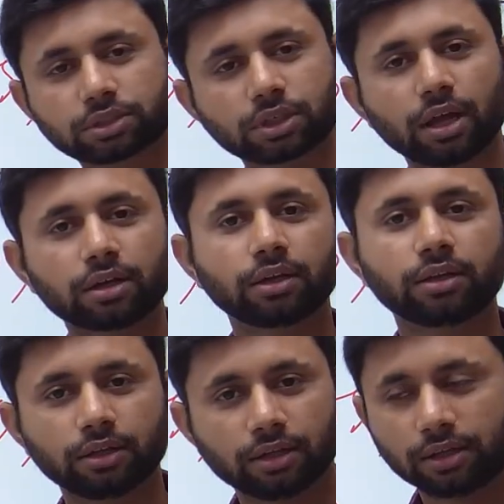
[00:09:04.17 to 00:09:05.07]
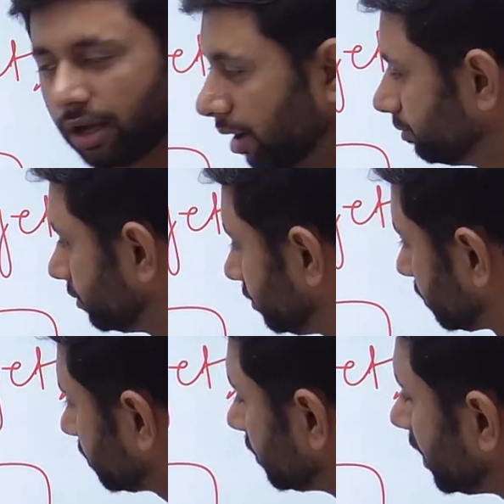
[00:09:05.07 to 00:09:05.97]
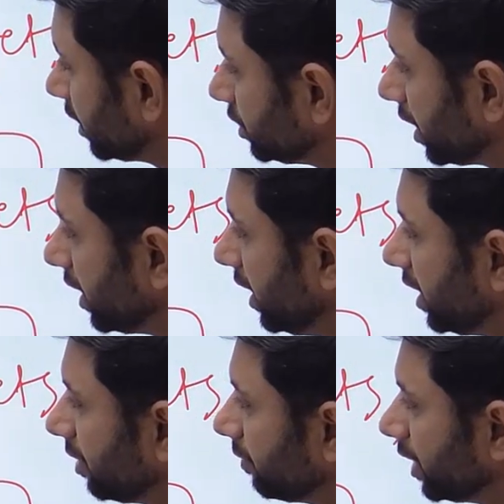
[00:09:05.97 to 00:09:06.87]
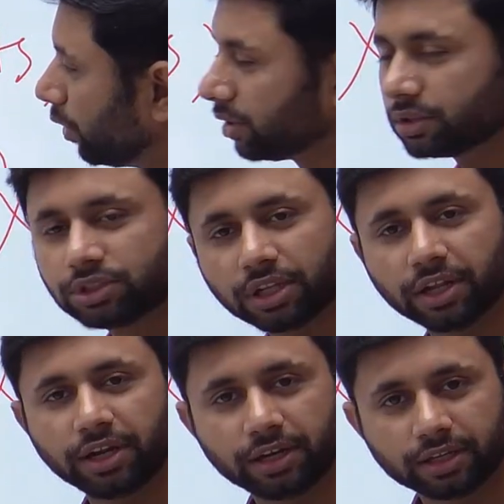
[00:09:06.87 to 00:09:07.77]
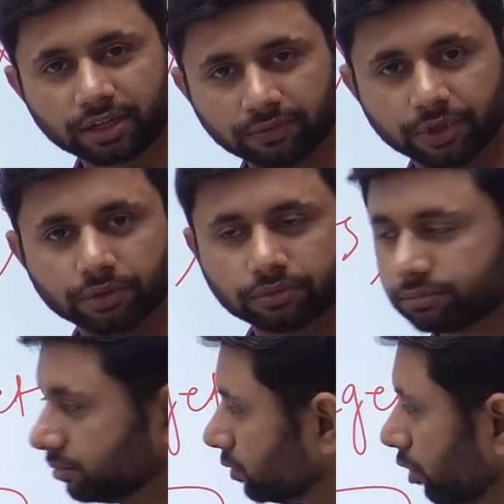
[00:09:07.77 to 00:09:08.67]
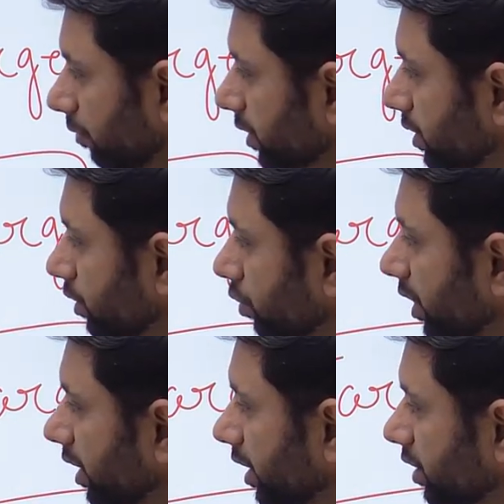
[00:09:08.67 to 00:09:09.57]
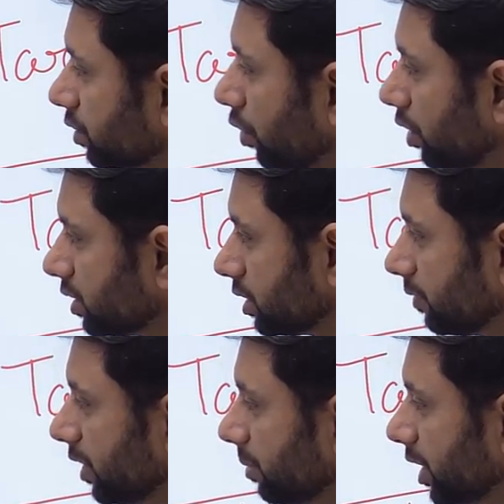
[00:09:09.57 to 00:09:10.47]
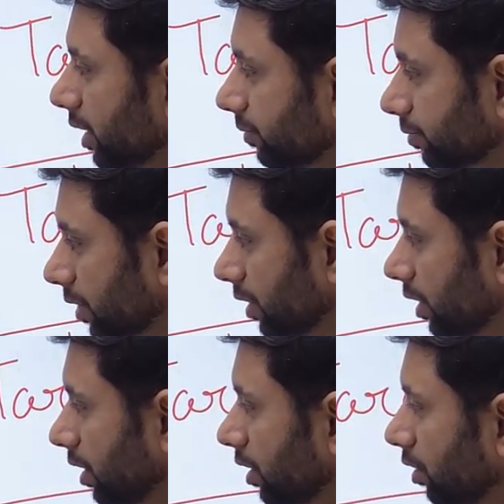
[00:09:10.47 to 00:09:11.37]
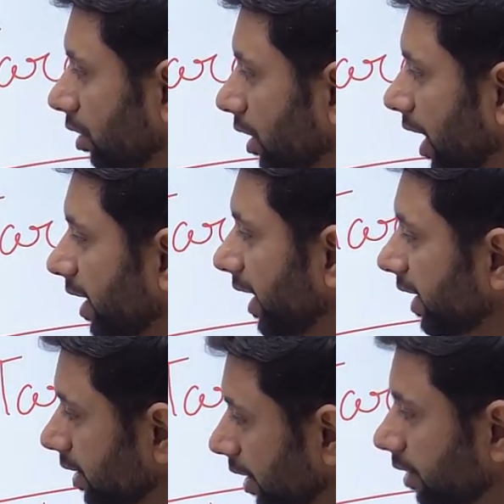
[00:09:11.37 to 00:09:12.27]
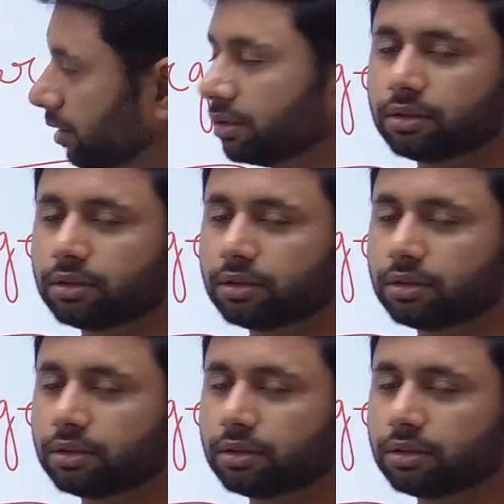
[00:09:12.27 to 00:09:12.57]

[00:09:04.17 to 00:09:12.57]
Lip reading: are up generating without generating revenue. Obviously, so increased costs will be there. And in turn,